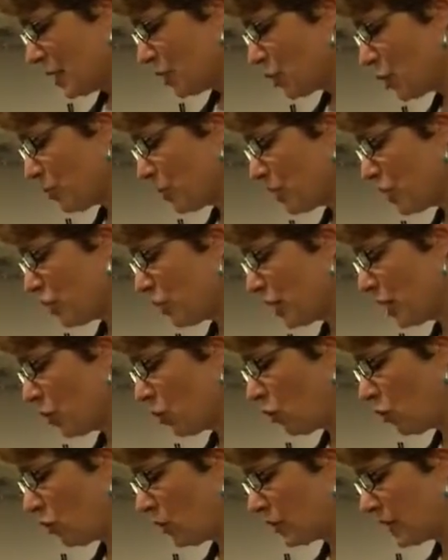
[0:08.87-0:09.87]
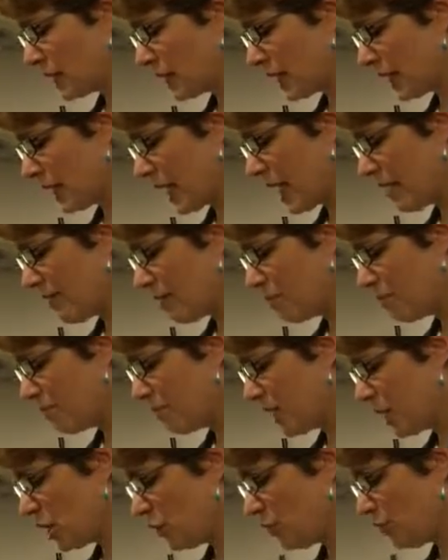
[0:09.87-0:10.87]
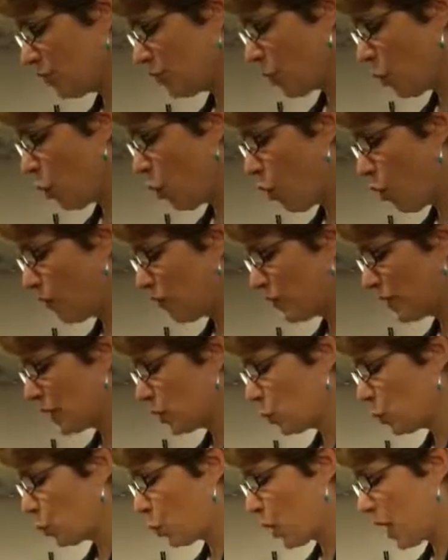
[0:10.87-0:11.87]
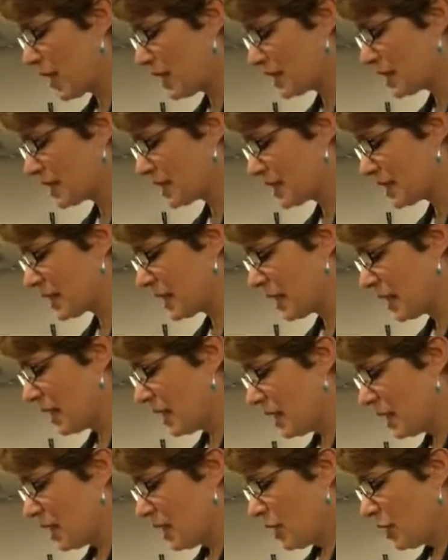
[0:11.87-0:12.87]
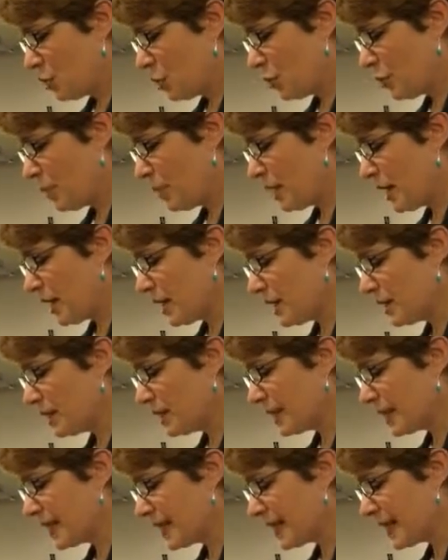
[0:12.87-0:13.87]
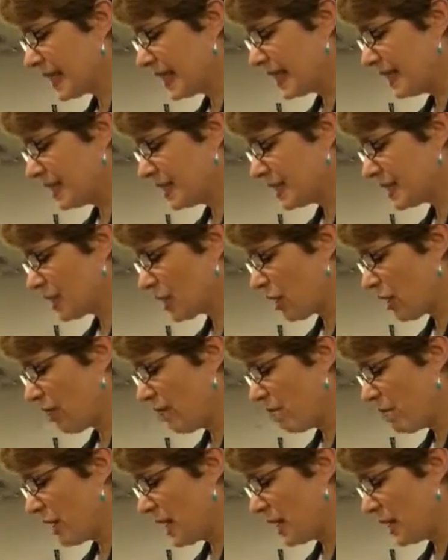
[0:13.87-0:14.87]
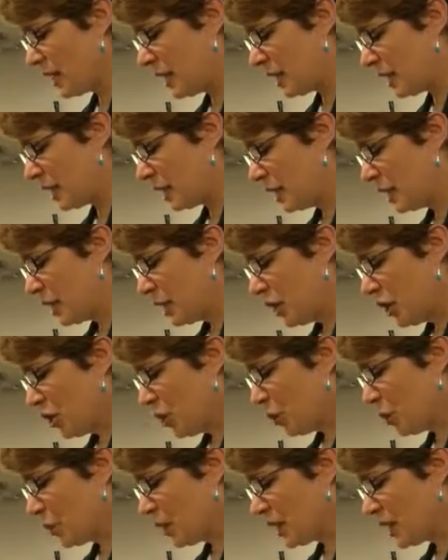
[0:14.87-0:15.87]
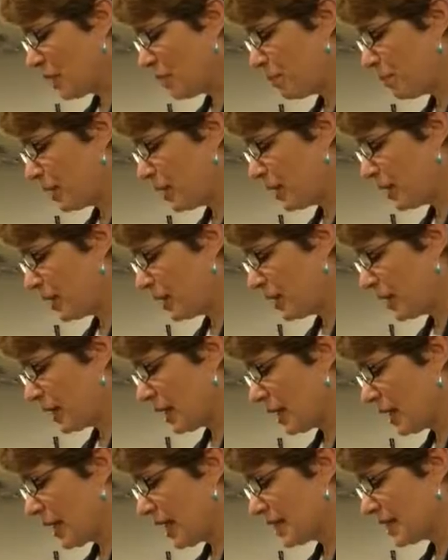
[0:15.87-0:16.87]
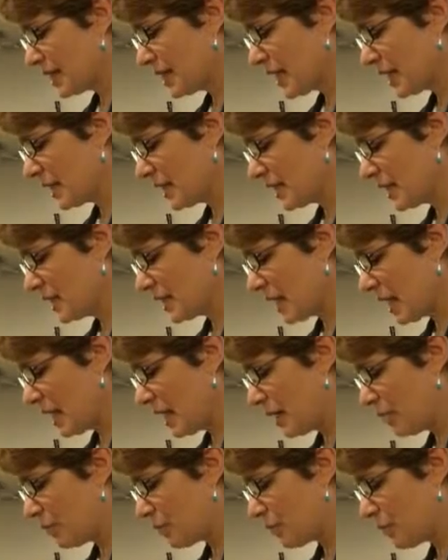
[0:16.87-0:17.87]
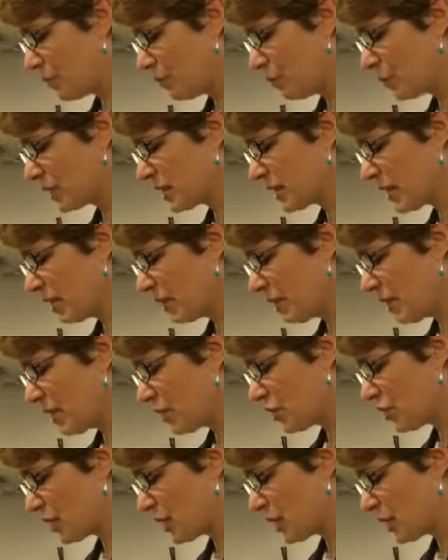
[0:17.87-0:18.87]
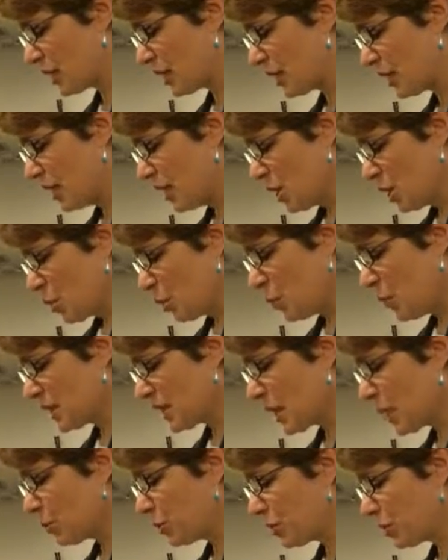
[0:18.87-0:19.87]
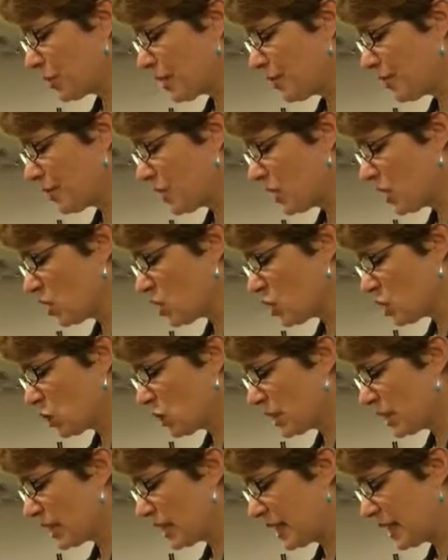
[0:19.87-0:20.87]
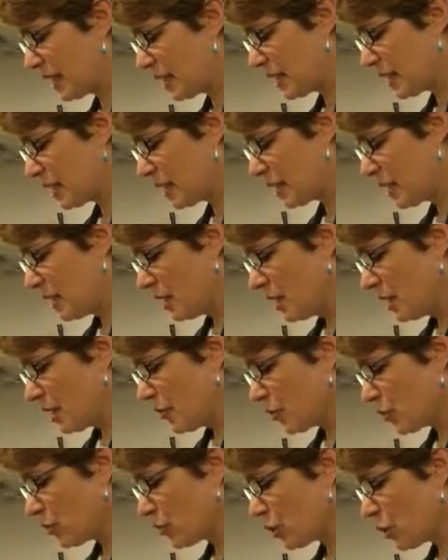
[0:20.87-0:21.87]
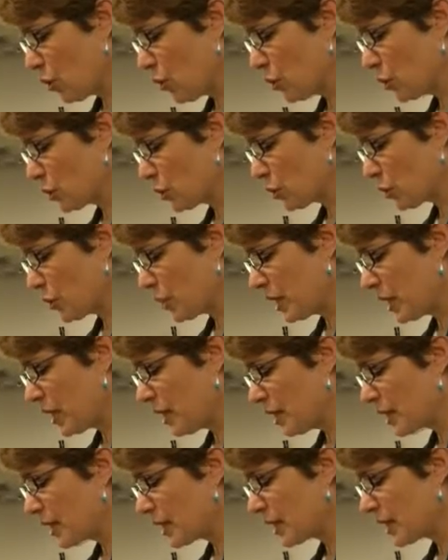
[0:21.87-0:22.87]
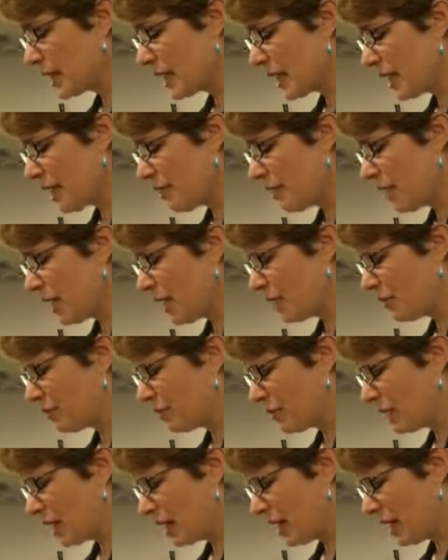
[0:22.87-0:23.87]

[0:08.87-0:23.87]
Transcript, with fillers: So Mashiach also, having been offered once to bear the sins of many, will appear a second time for salvation, without reference to sin, to those who eagerly await